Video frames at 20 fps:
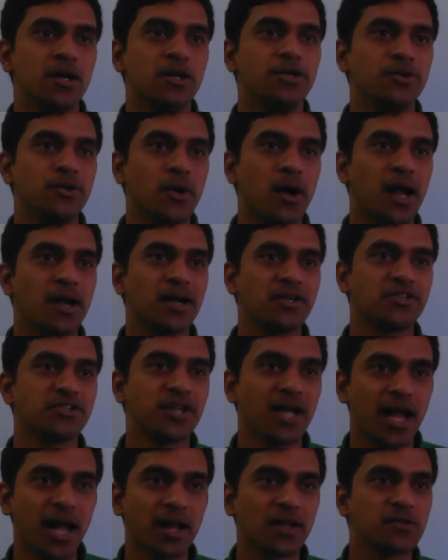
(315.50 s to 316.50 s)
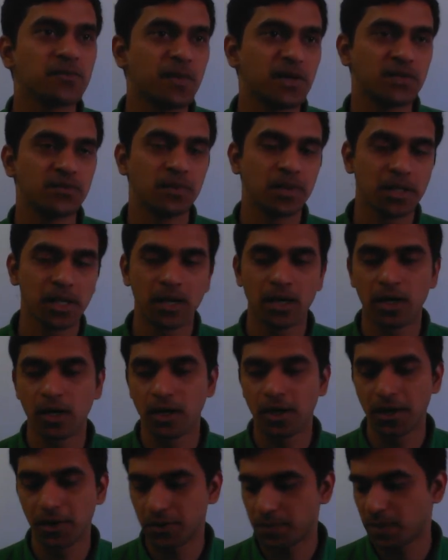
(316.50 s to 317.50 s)
to understand
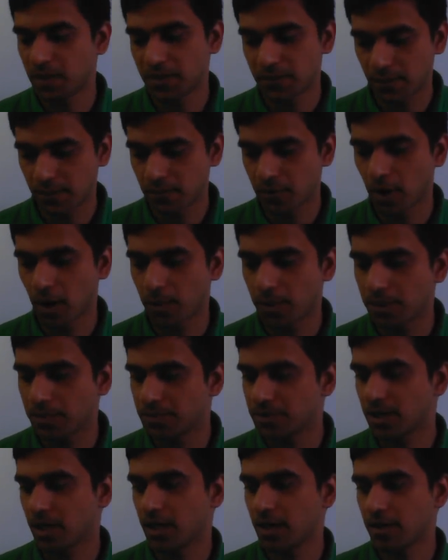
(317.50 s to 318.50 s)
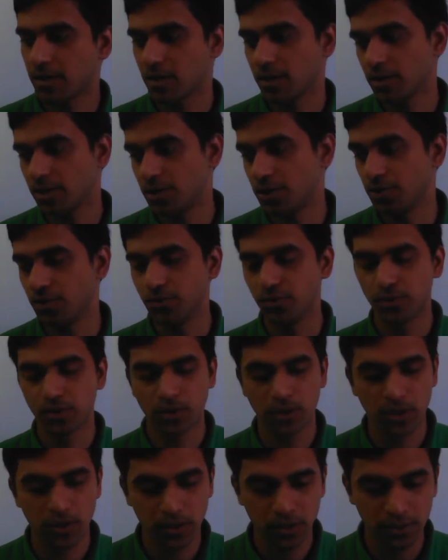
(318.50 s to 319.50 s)
specific problems and
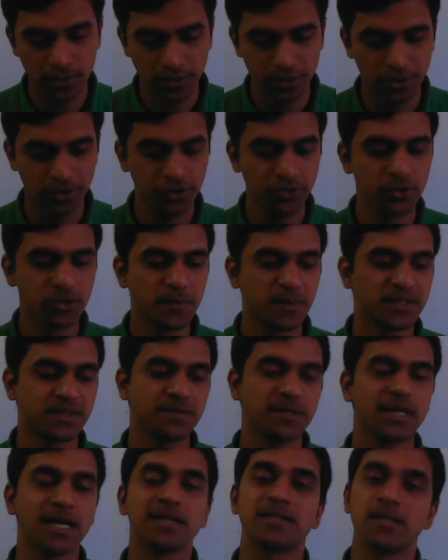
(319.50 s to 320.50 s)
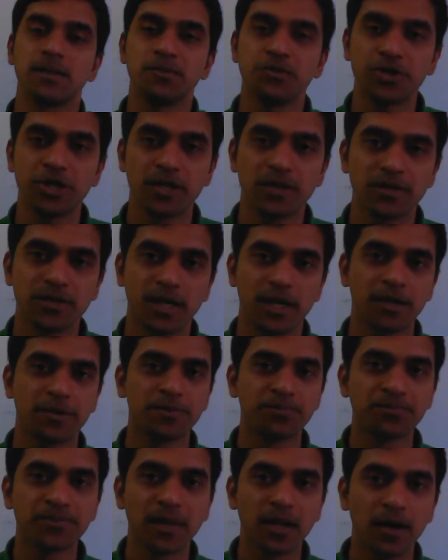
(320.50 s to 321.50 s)
to do specific assumptions and
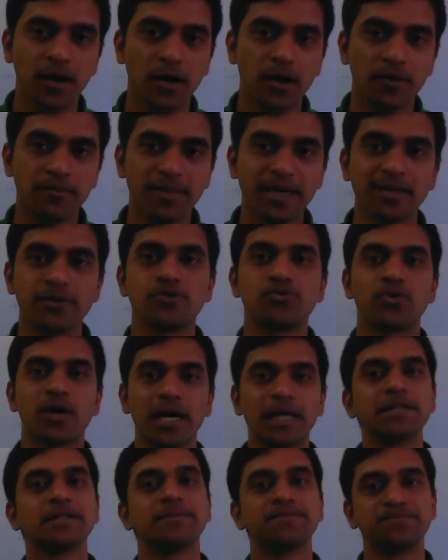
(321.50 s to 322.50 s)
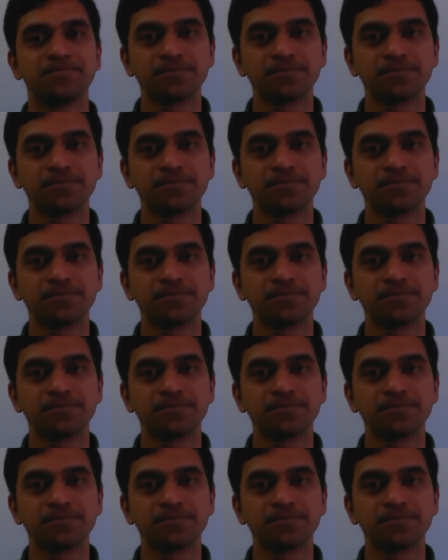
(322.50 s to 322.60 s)
make it right.